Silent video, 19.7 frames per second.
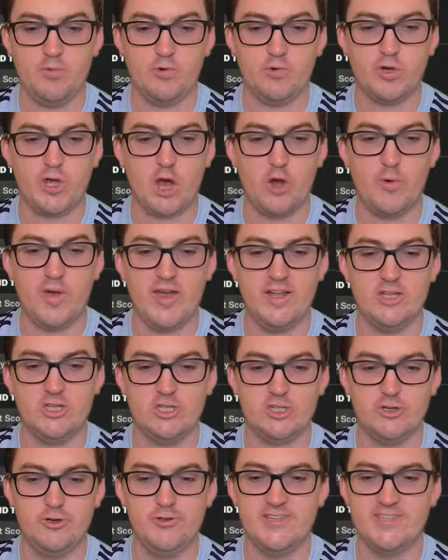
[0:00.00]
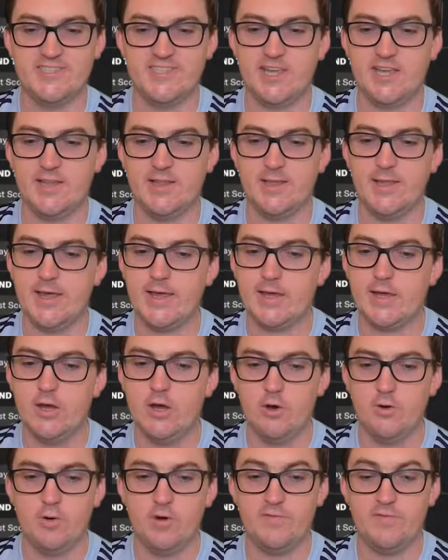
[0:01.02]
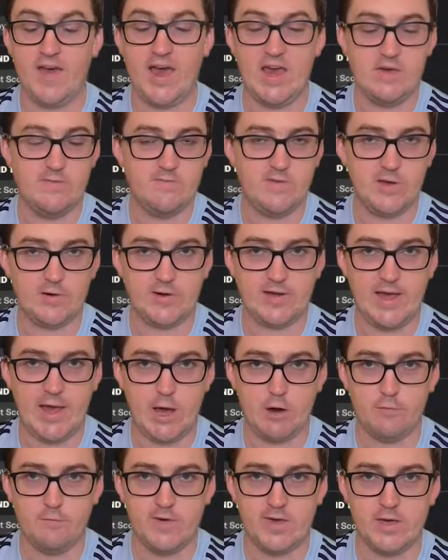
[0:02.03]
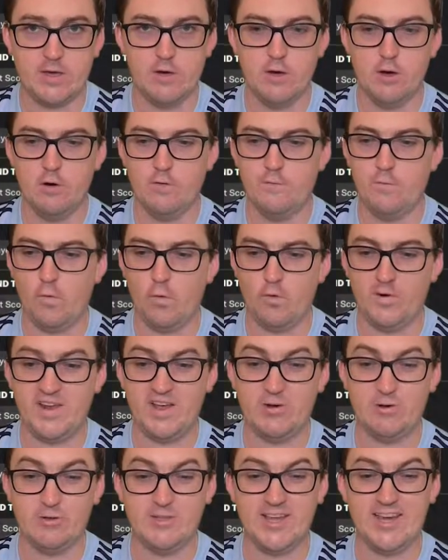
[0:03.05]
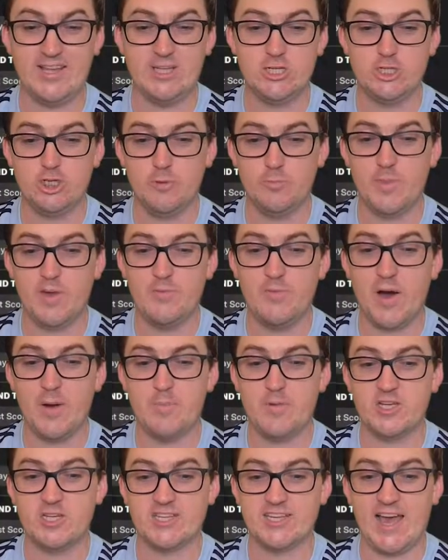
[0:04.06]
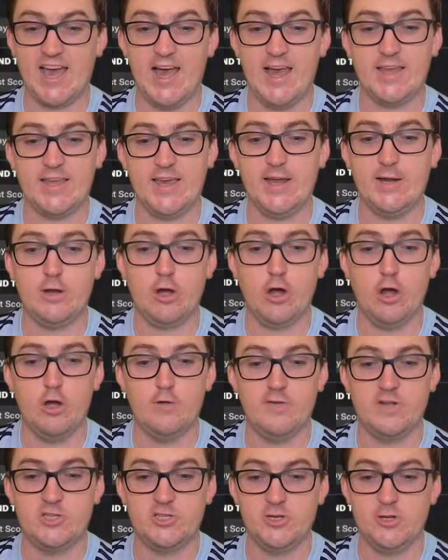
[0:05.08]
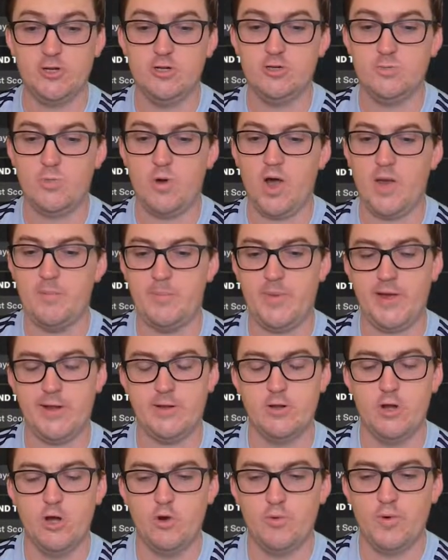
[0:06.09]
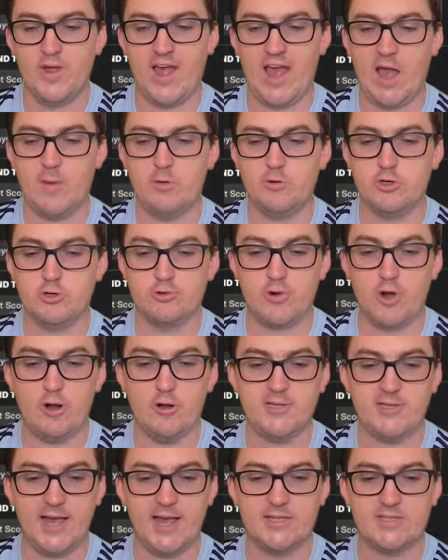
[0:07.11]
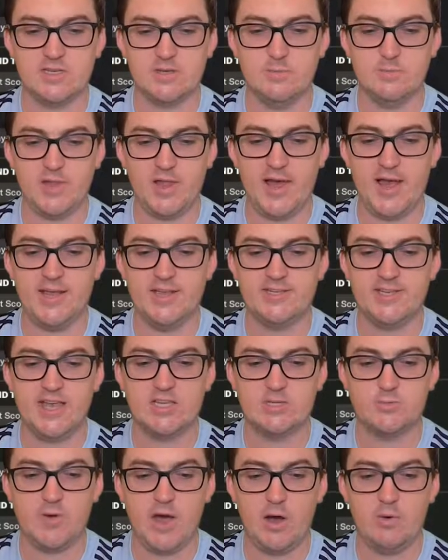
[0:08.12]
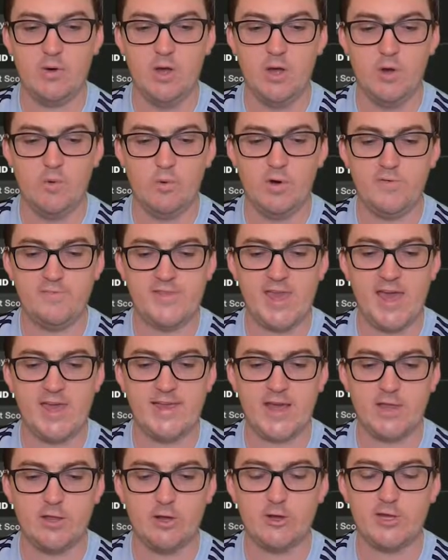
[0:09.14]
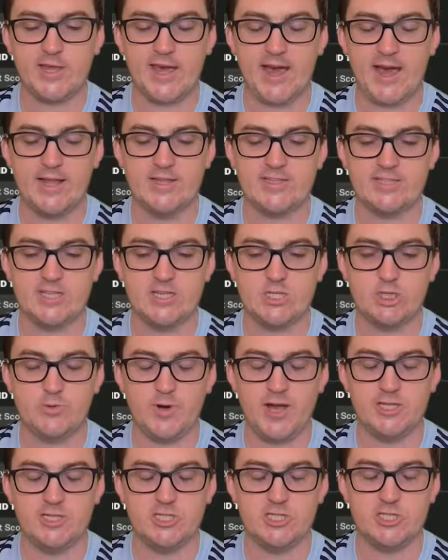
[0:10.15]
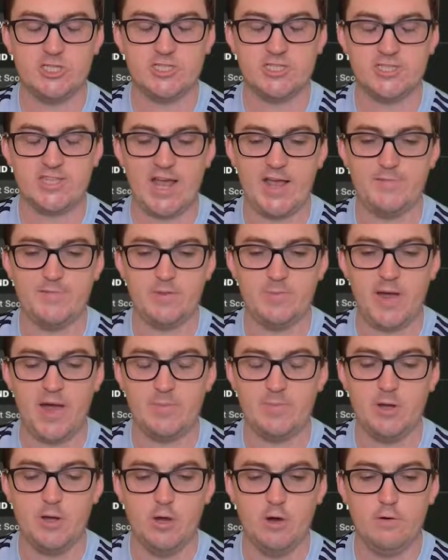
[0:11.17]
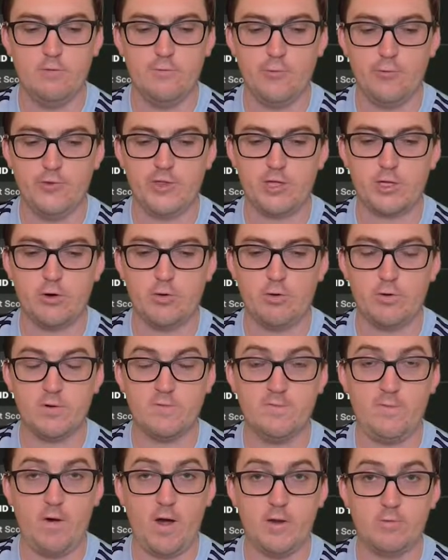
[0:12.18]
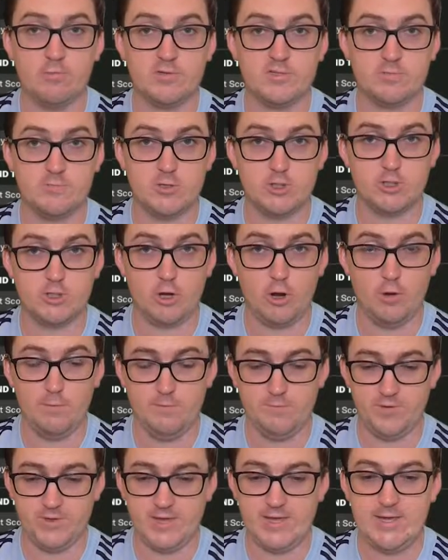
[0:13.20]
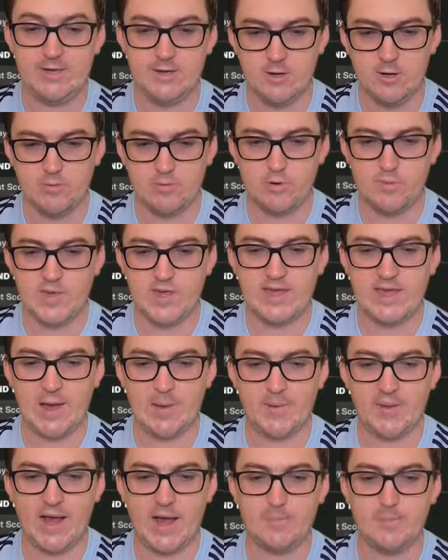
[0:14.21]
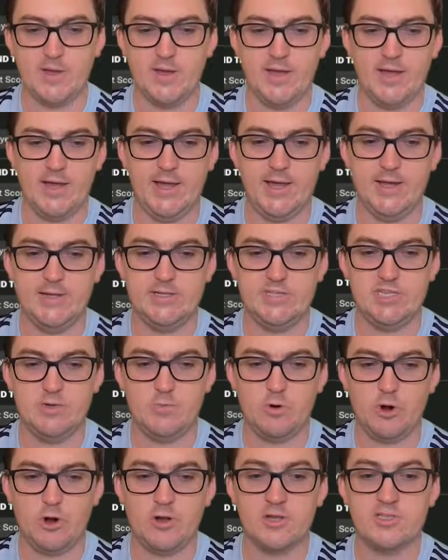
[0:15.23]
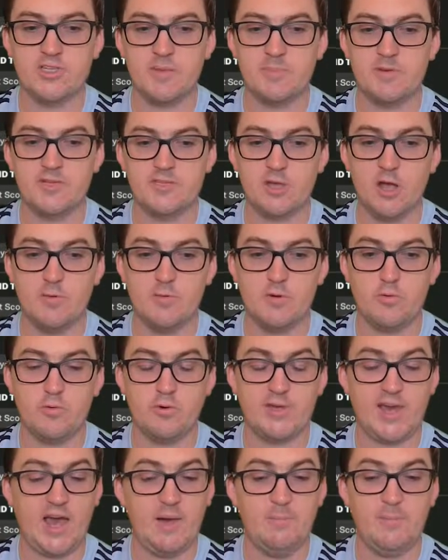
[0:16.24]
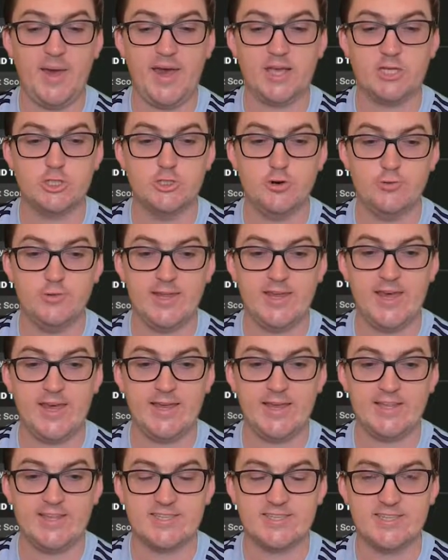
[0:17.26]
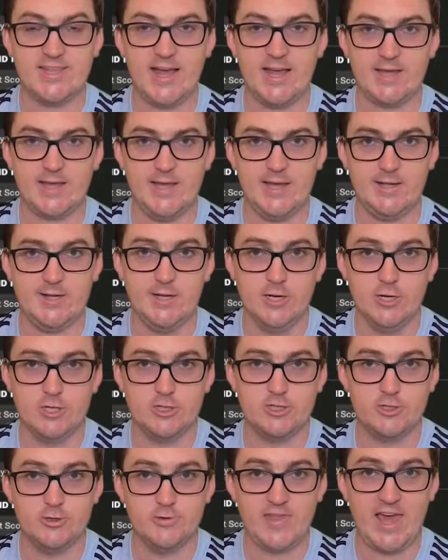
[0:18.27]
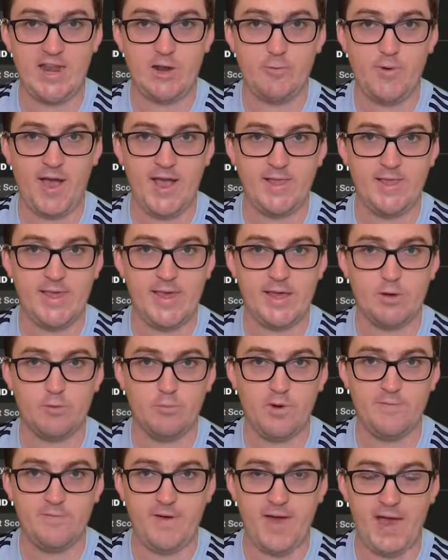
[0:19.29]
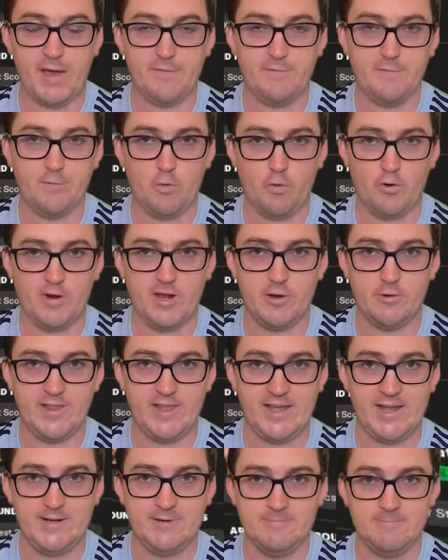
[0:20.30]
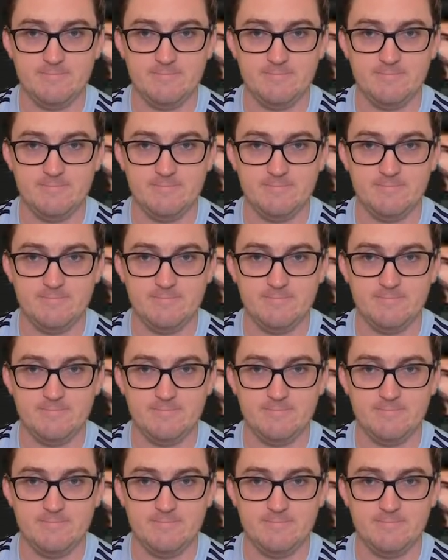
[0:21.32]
We'll go into the second leg with a very healthy 4-0 lead. Should be one which can't get overturned. Might mean we're able to rotate some players as well with that yellow card situation, just save them up for the quarterfinals, which hopefully will be coming up in tomorrow's episode. But we'll come back shortly and get stuck in to that away leg with a 4-0 lead.